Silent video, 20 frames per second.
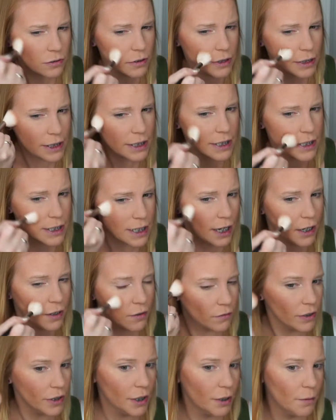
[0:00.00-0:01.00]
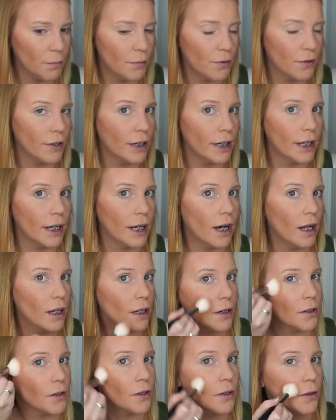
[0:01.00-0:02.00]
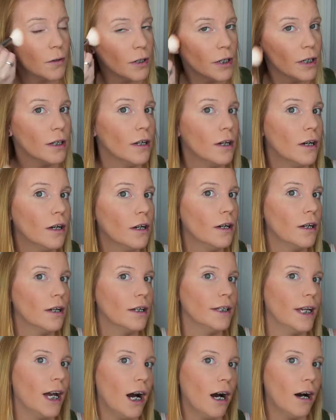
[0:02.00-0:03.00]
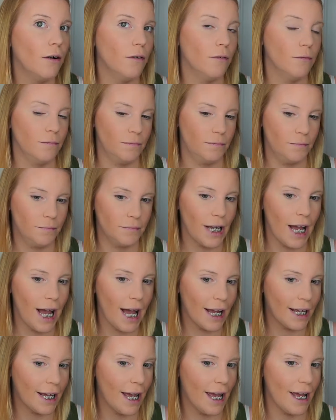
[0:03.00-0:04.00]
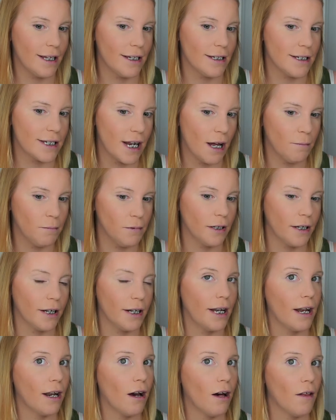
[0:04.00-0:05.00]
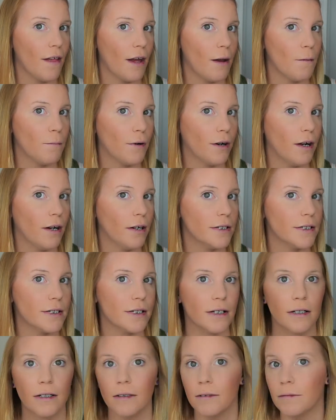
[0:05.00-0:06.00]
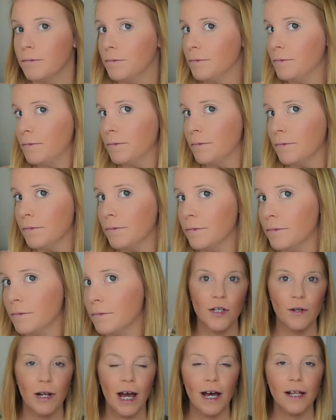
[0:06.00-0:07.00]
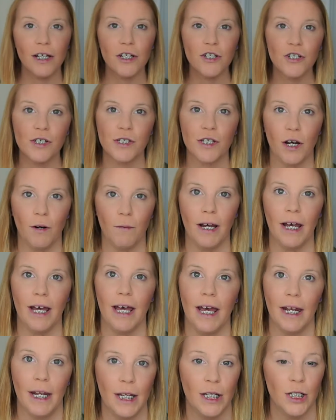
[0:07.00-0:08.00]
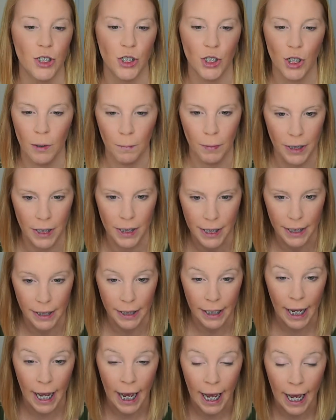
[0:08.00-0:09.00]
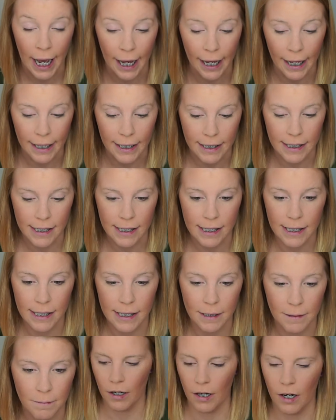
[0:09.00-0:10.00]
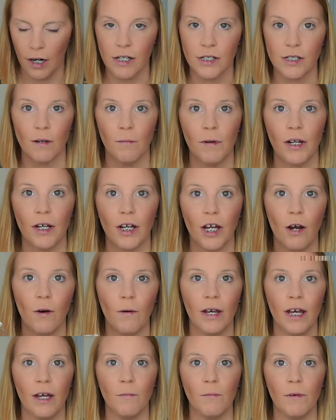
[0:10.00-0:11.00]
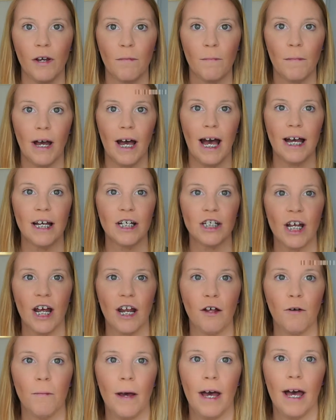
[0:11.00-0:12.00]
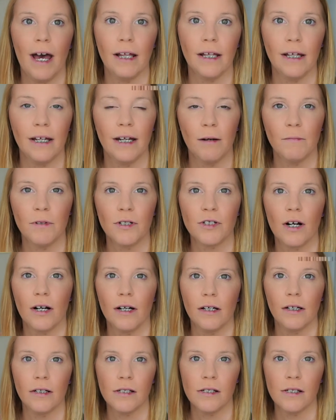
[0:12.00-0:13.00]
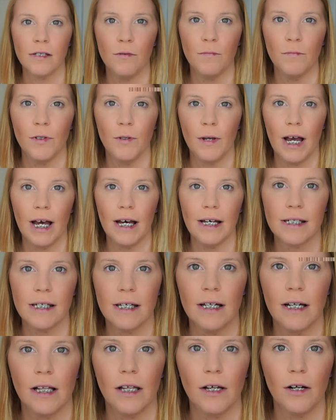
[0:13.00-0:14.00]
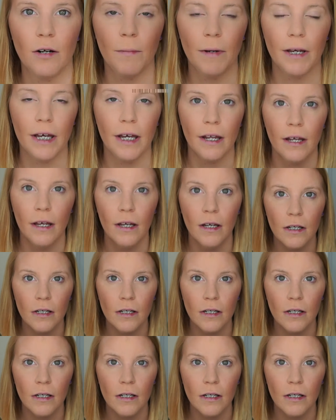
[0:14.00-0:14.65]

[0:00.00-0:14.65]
It's got a really pretty color to it. Y'all, I can't stop looking at all that bronzer. So now let's just go ahead and jump into the eyes. Alright, so I'm going to go in with my eyeshadow palette. I'm going to try to zoom you guys in a little bit